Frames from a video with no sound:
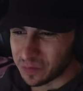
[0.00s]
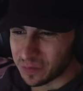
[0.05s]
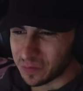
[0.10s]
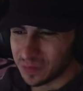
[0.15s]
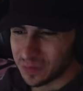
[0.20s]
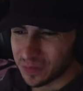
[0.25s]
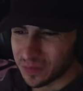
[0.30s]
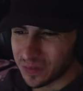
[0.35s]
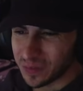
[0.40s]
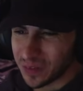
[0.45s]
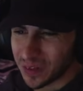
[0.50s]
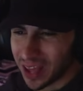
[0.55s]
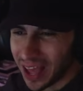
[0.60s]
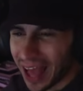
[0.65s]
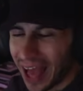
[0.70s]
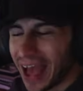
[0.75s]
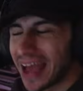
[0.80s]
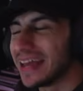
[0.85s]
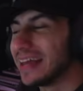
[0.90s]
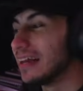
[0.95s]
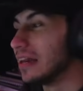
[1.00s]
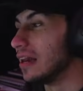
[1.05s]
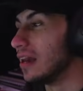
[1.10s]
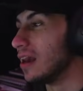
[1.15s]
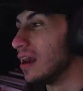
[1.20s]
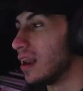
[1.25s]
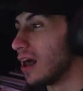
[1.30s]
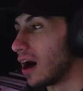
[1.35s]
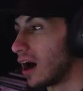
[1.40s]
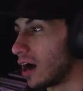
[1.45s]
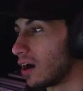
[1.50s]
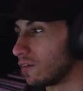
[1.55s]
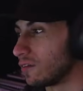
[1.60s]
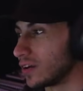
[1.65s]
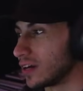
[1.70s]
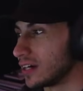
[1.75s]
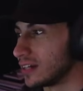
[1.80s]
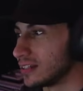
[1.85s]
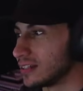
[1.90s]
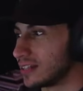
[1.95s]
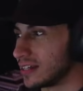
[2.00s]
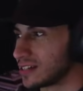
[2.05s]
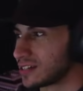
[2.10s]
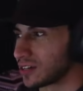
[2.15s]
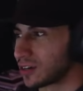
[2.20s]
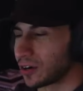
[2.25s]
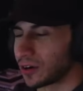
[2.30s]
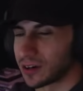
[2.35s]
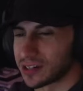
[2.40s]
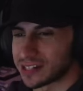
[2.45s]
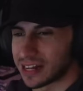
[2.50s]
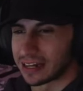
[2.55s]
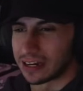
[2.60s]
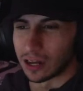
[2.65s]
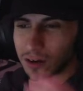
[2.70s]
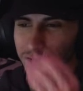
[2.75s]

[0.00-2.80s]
I love this chorus. I love